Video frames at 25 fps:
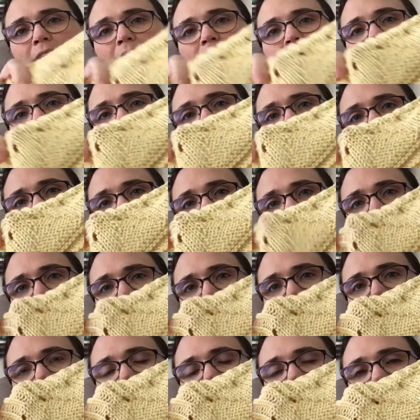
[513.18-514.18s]

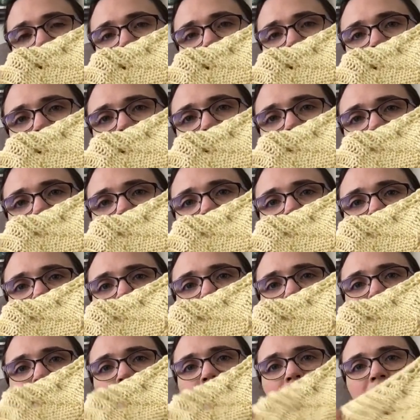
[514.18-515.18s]
subtly into
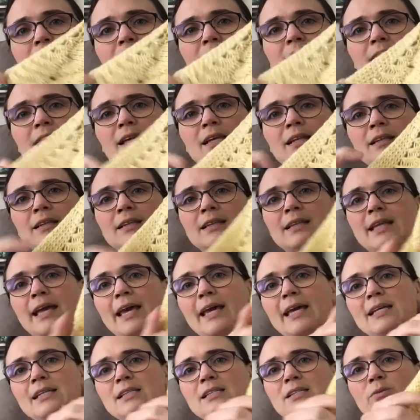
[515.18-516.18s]
Antique
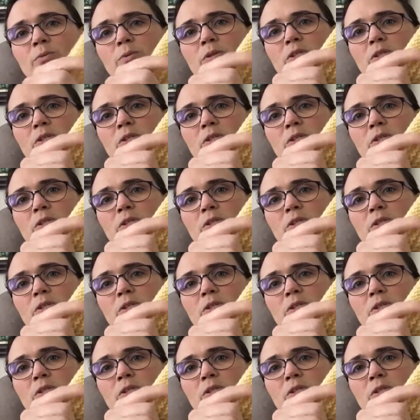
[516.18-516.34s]
Lace,